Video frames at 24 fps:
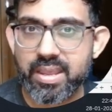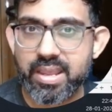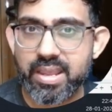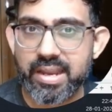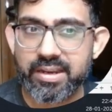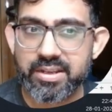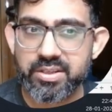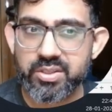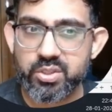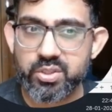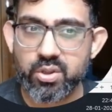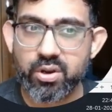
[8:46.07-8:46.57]

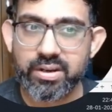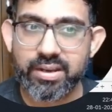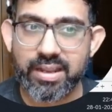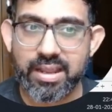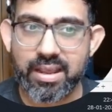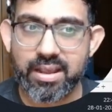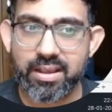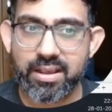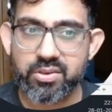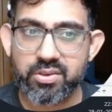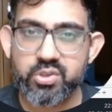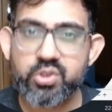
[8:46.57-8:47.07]
it is not
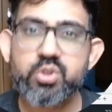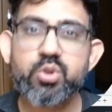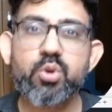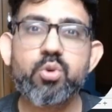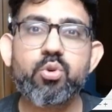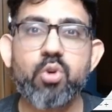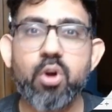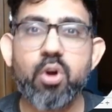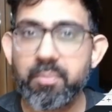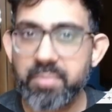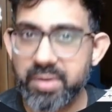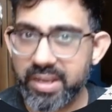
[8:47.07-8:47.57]
so
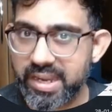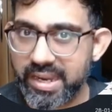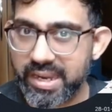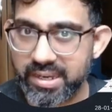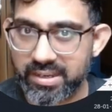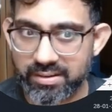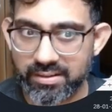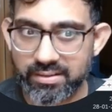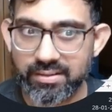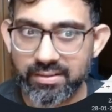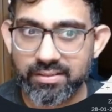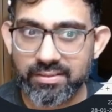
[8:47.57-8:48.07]

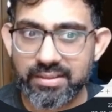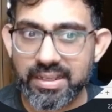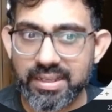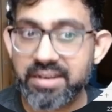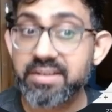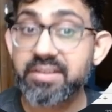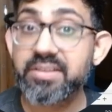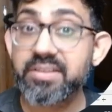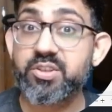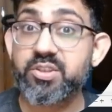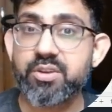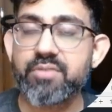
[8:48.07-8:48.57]
complicated that
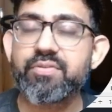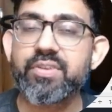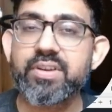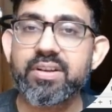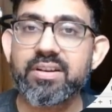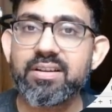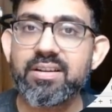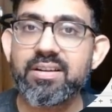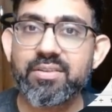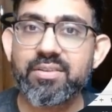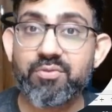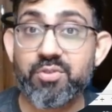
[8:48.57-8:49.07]
it is
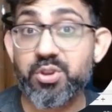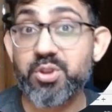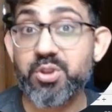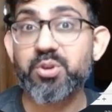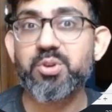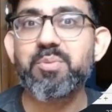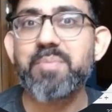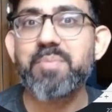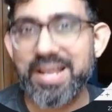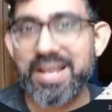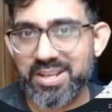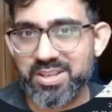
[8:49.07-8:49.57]
difficult for you
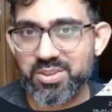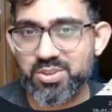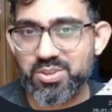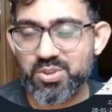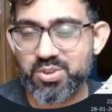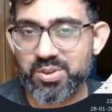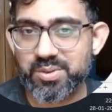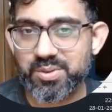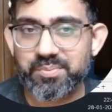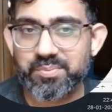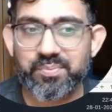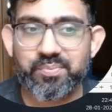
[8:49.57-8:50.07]
to
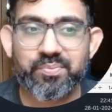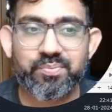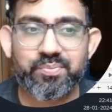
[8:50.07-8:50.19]
manage.